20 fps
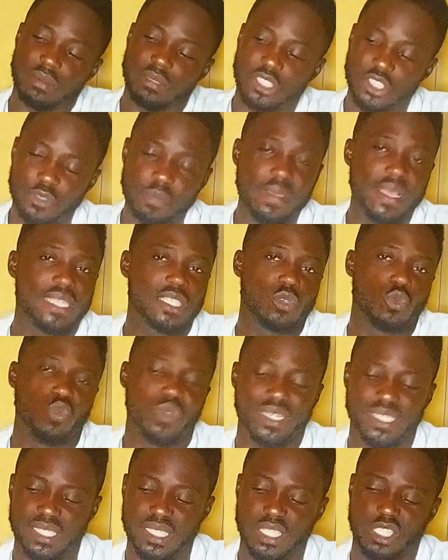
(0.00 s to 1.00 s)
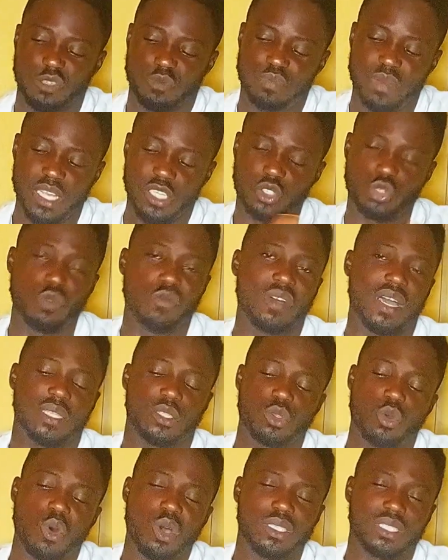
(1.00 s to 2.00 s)
Smith will displace
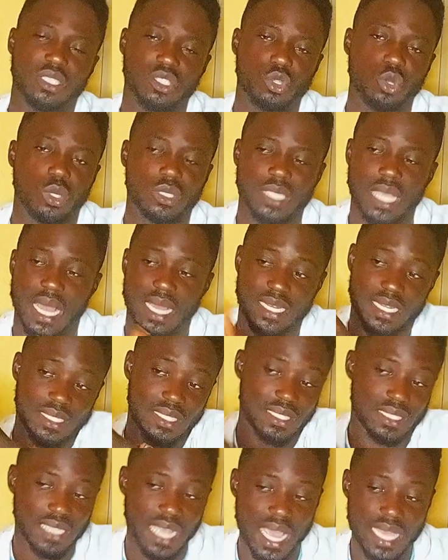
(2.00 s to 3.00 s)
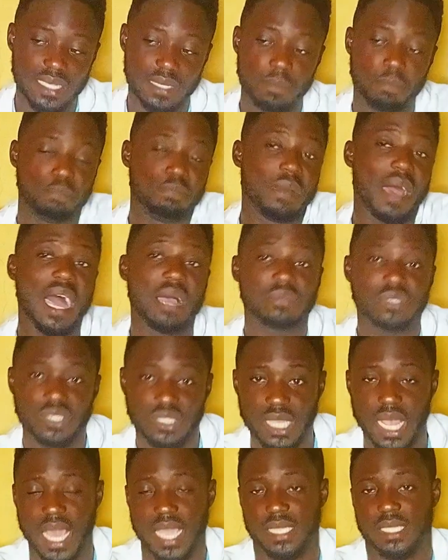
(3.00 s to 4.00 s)
over towards the dorsal, the side, palm
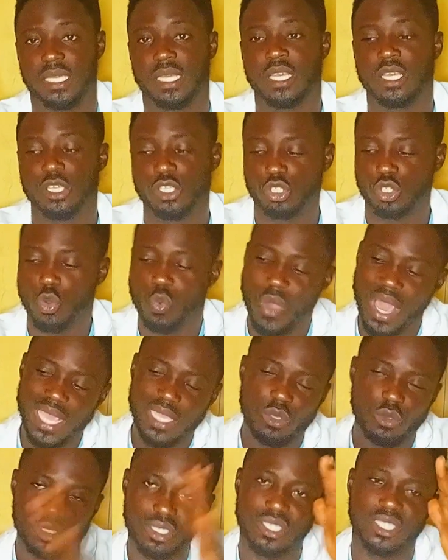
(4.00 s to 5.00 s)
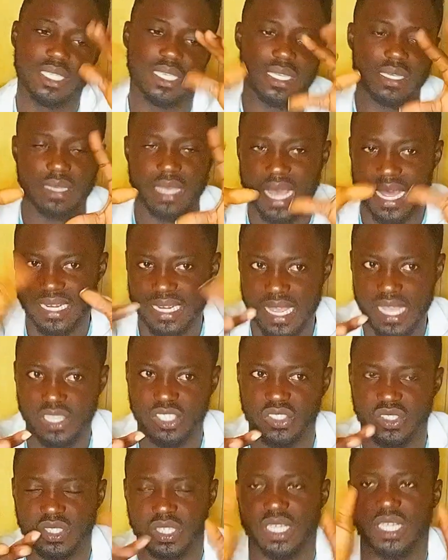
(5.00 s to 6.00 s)
side. So when you see an
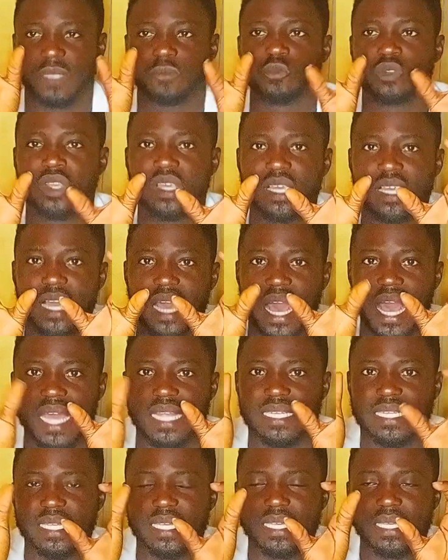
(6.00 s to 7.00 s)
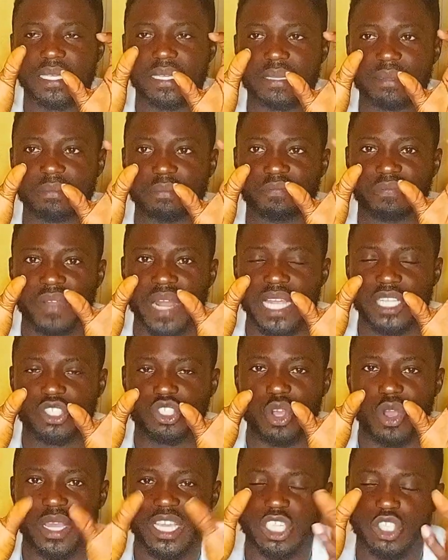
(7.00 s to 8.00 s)
X-ray and the
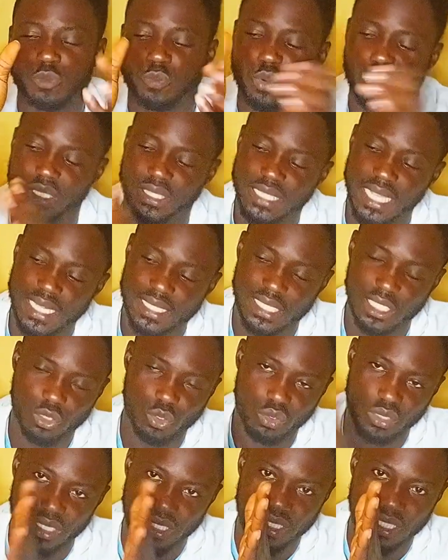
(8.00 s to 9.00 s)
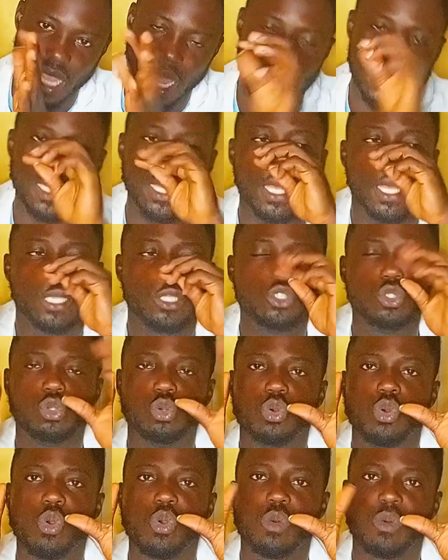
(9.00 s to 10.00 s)
fracture is projecting to this side,
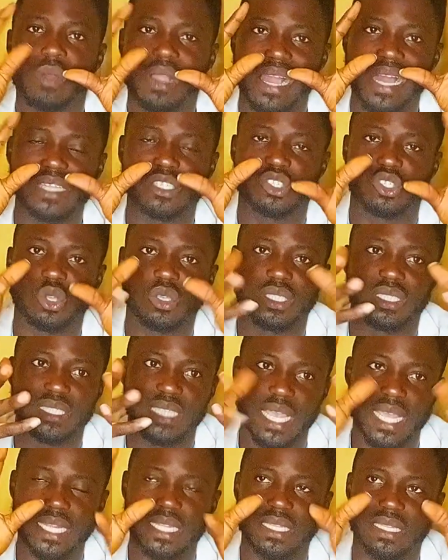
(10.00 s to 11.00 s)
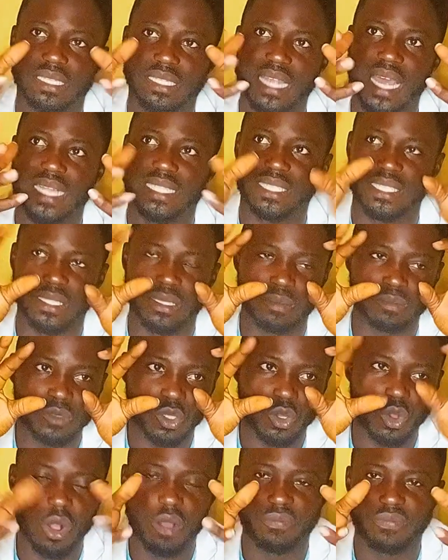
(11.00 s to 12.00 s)
you can sustain that
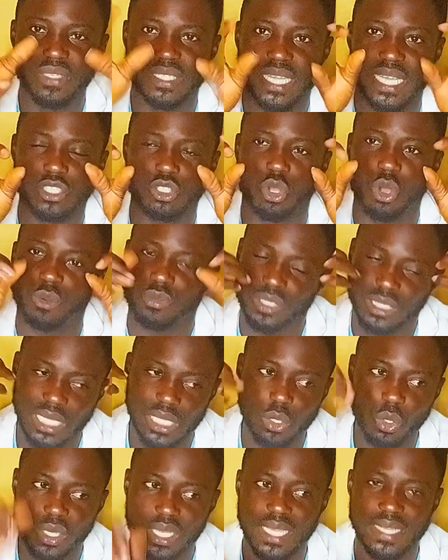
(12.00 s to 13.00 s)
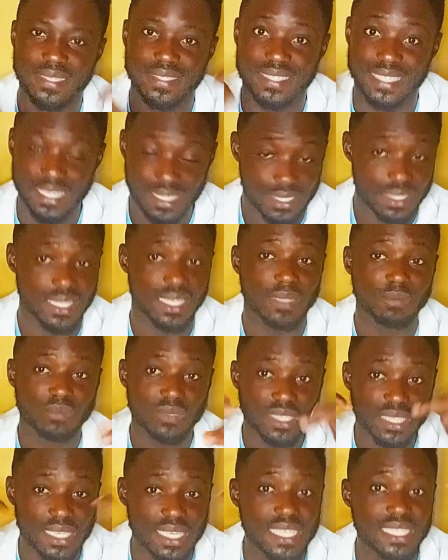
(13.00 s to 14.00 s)
confidence of saying, okay,
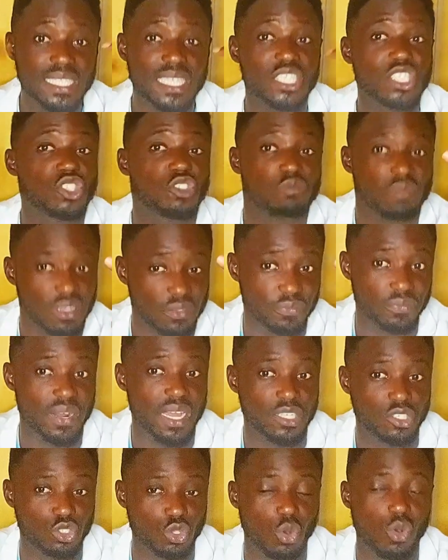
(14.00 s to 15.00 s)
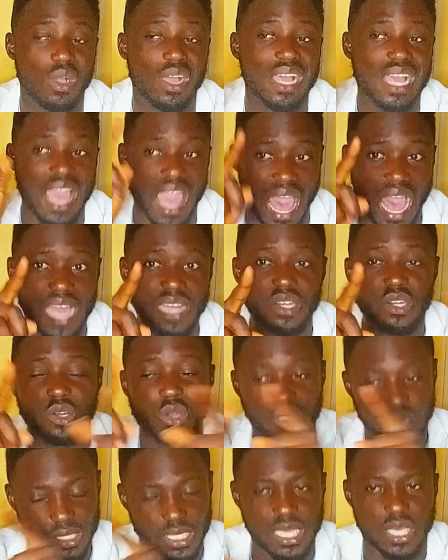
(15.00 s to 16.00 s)
this is a Smith fracture and
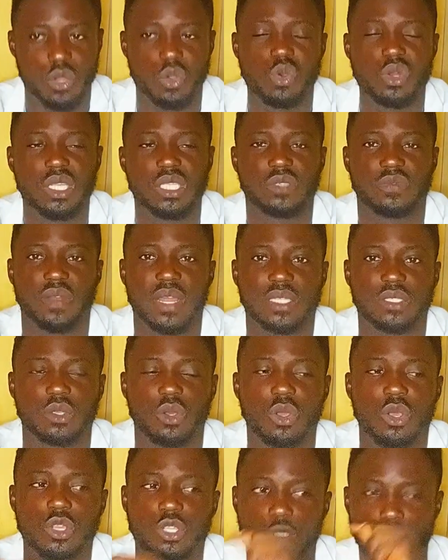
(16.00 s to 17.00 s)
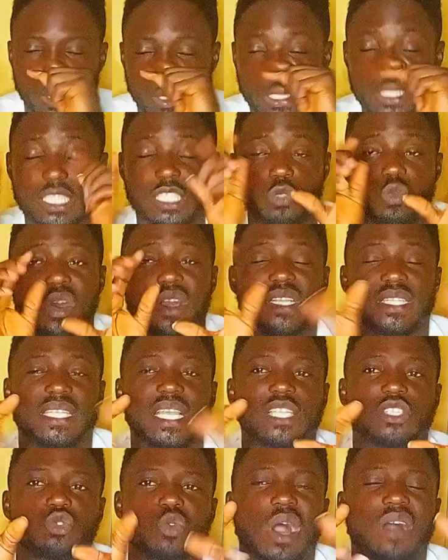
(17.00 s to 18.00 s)
not a Colles fracture. So this is what it
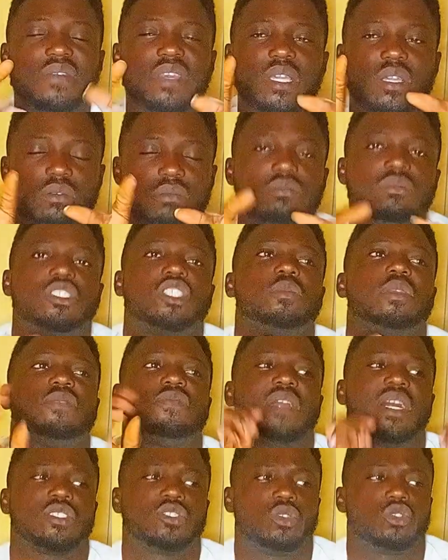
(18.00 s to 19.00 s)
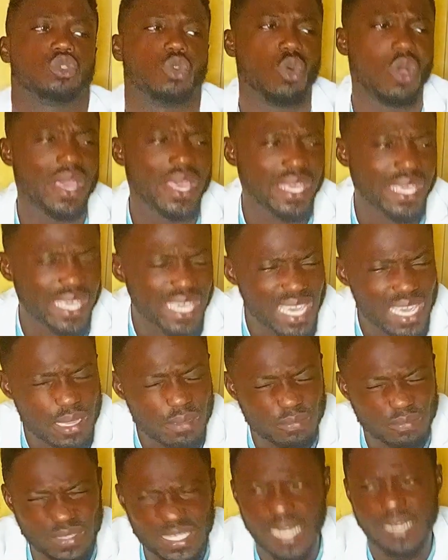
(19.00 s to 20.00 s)
takes to have a Smith fracture. So
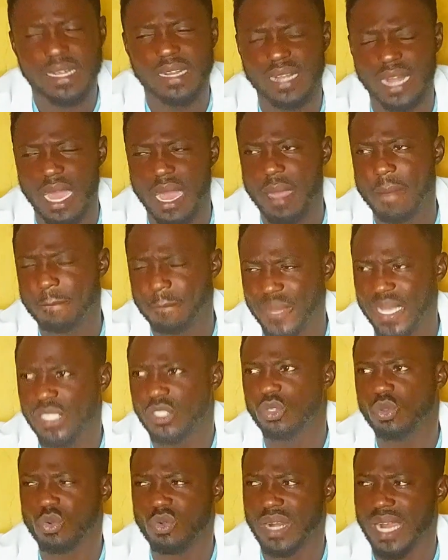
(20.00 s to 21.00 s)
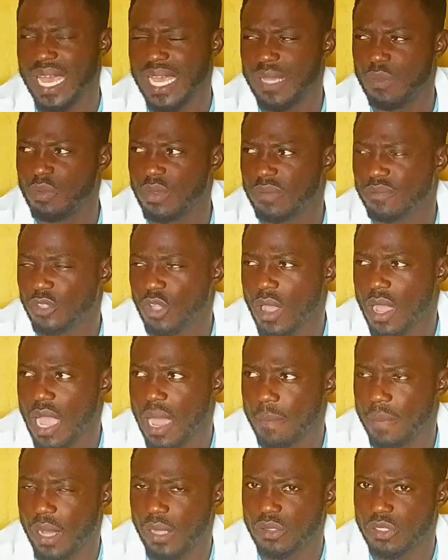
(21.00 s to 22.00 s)
in general, in particular, we've
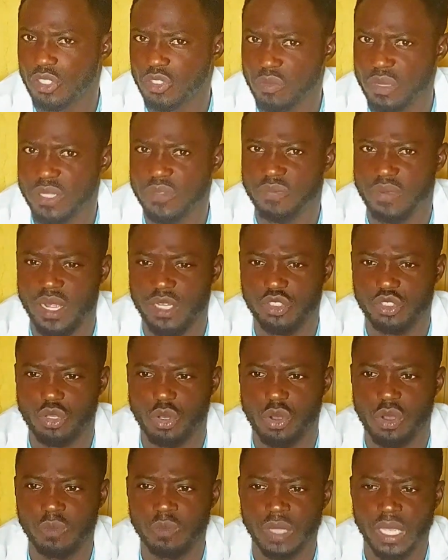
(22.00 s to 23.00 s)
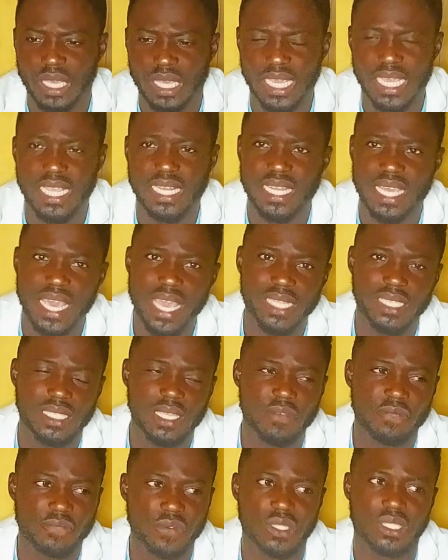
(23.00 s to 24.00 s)
talked about Smith fracture. In
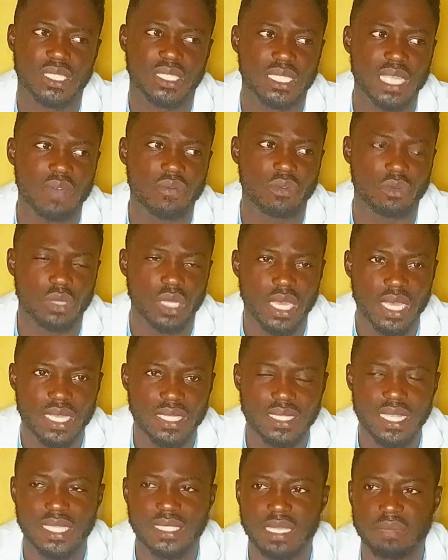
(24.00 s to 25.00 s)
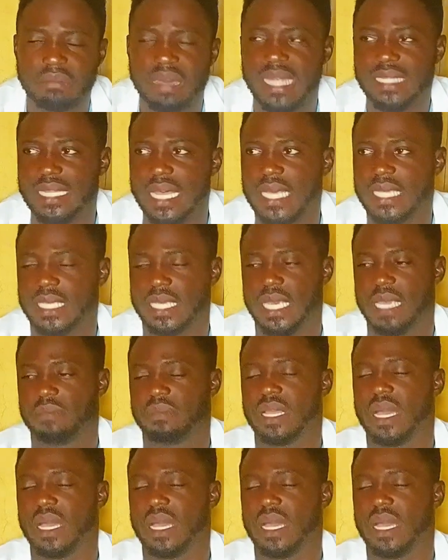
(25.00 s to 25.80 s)
1847, there was a man that